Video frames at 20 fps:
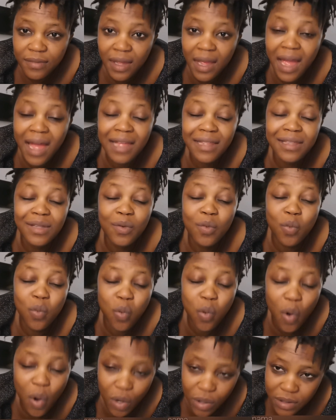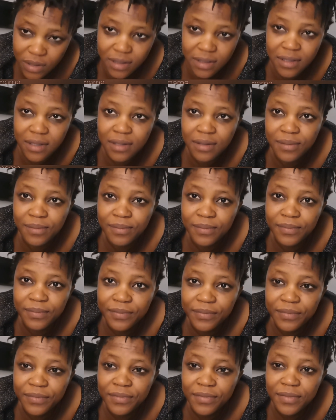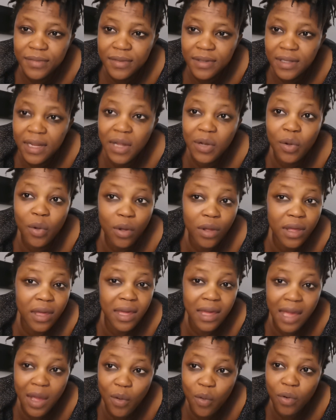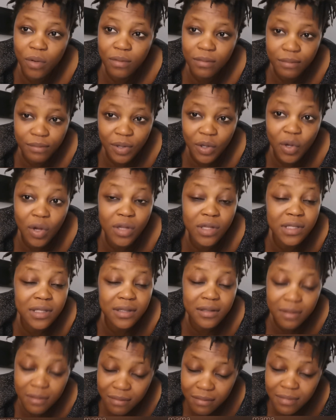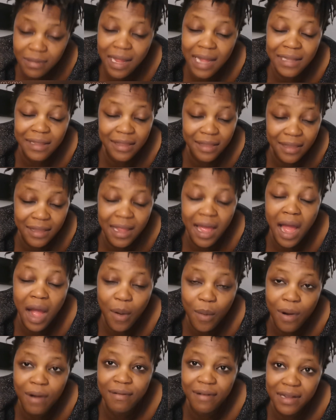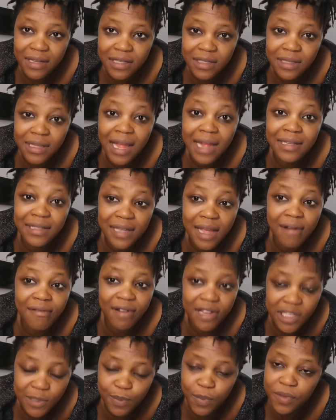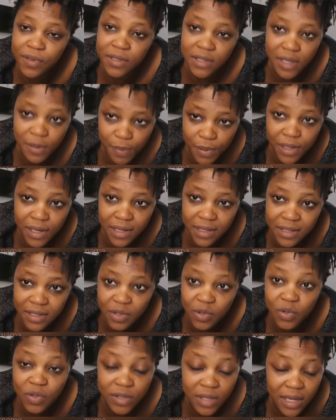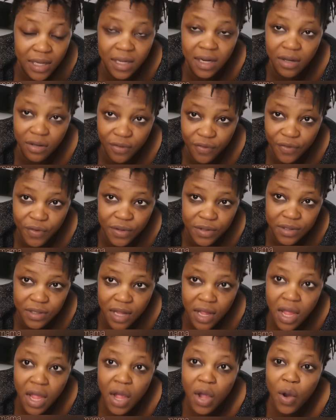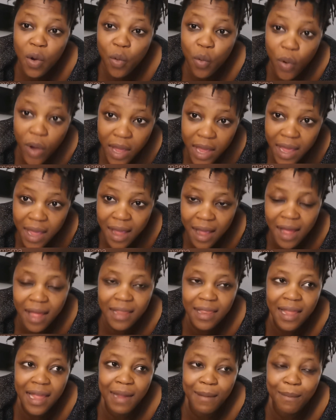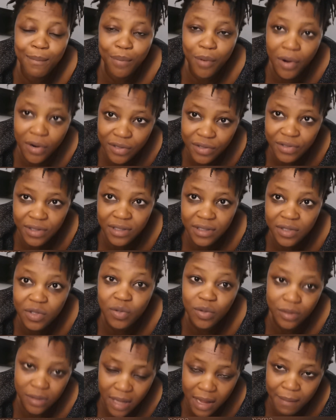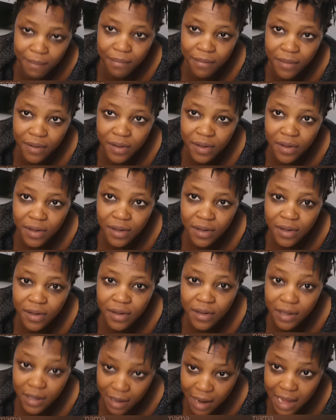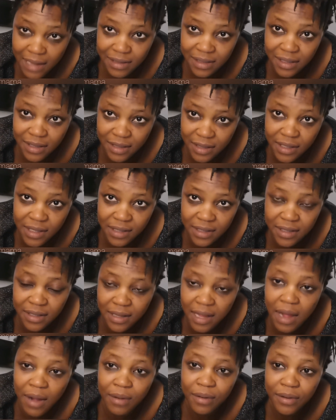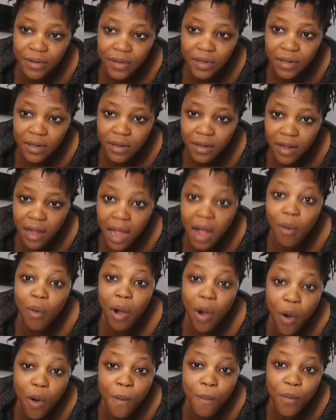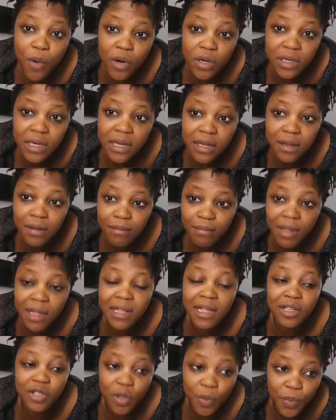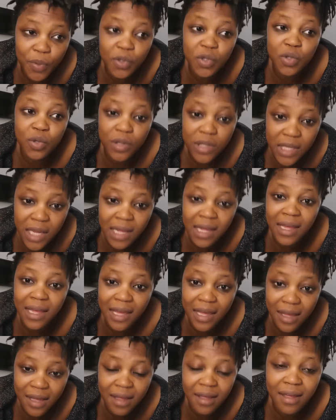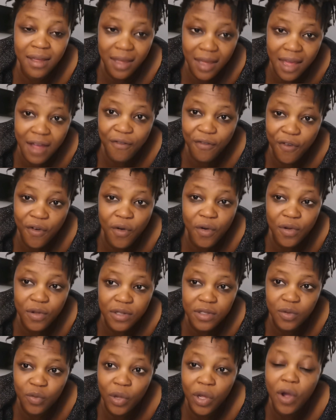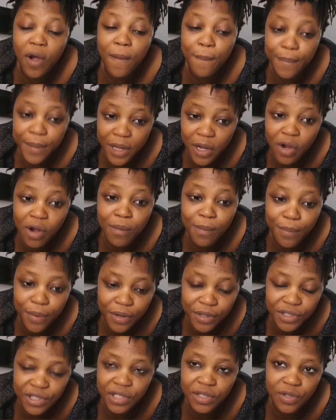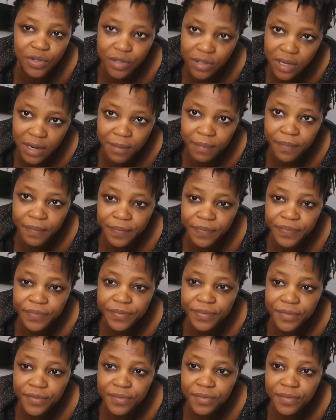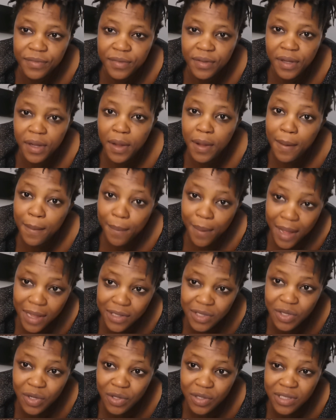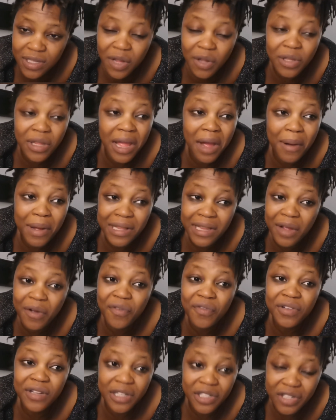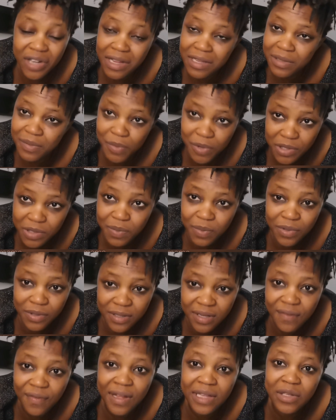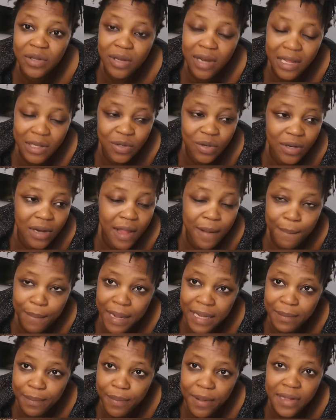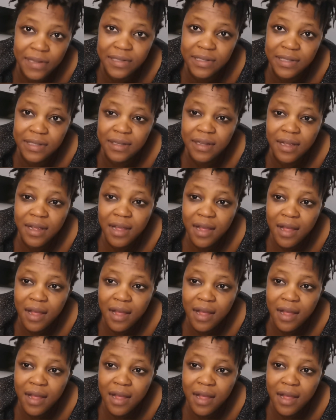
They are the worst. They don't care because not their responsibility to take care of us. We are like burdens to them. As it is now. Our own money, maybe they're supposed to take care for us. We can't become burdens to them. Pastors, they try small self at all, I'm bad pass.